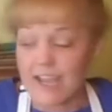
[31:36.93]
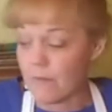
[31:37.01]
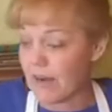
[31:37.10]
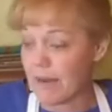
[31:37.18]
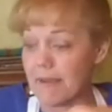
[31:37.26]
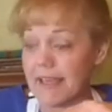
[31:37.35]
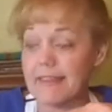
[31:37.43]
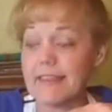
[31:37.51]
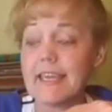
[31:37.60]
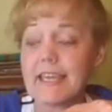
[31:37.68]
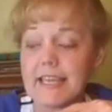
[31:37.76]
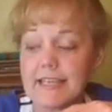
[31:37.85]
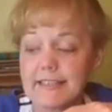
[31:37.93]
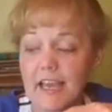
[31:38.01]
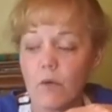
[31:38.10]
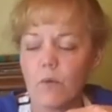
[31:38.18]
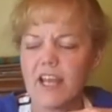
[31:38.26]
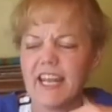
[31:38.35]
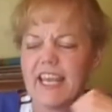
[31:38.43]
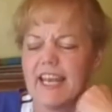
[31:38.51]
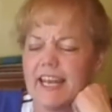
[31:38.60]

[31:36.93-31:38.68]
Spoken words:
when I made these, I went in